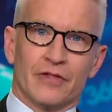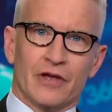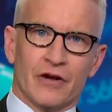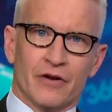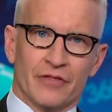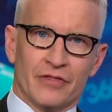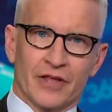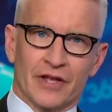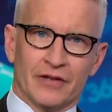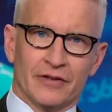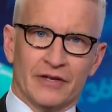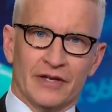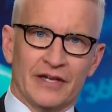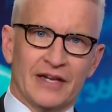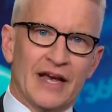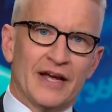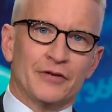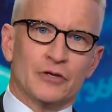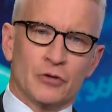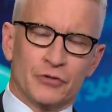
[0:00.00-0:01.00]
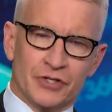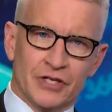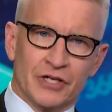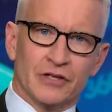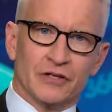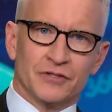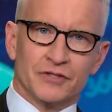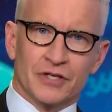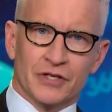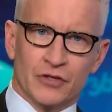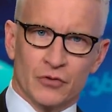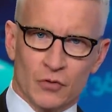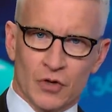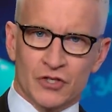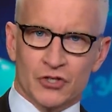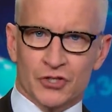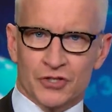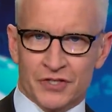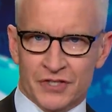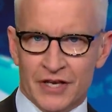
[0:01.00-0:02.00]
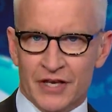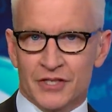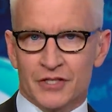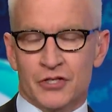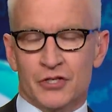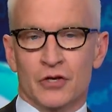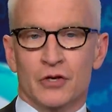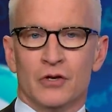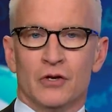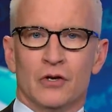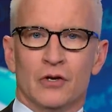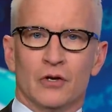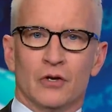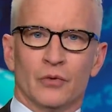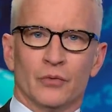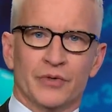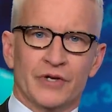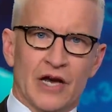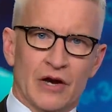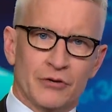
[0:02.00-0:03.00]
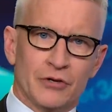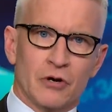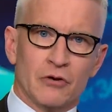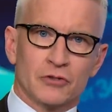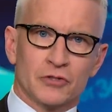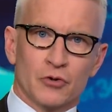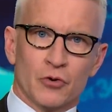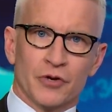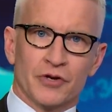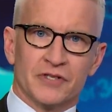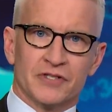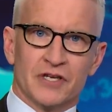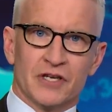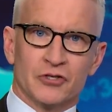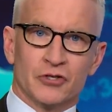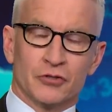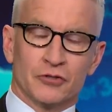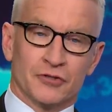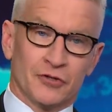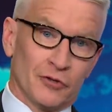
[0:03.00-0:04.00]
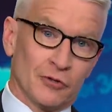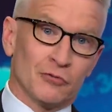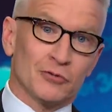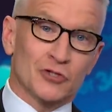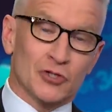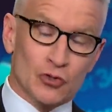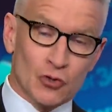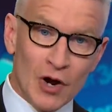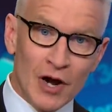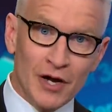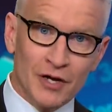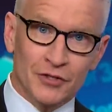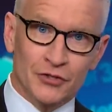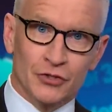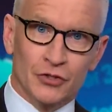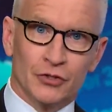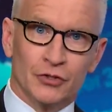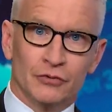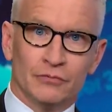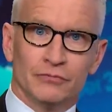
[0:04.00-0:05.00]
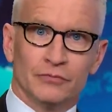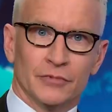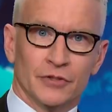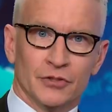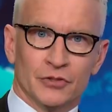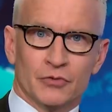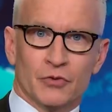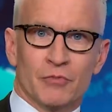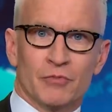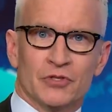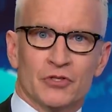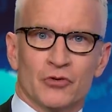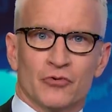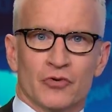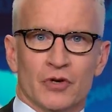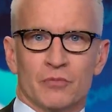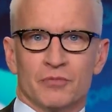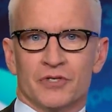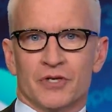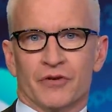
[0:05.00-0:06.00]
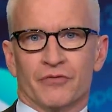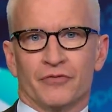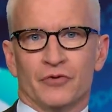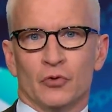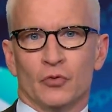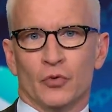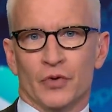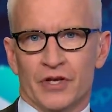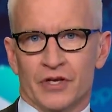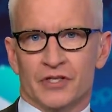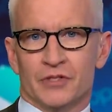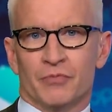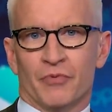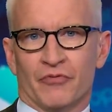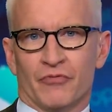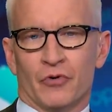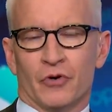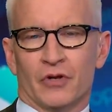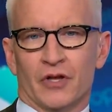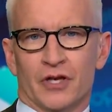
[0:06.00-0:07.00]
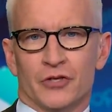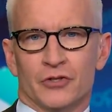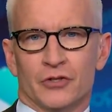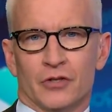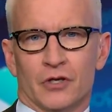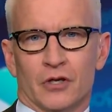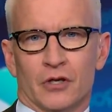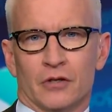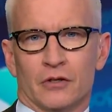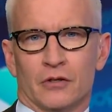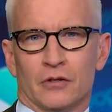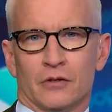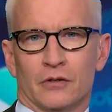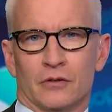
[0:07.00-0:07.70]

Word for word: there that he'd had no deals in Russia since, we now know his organization certainly was trying to. Here's what Mr. Trump said a few weeks before Election Day.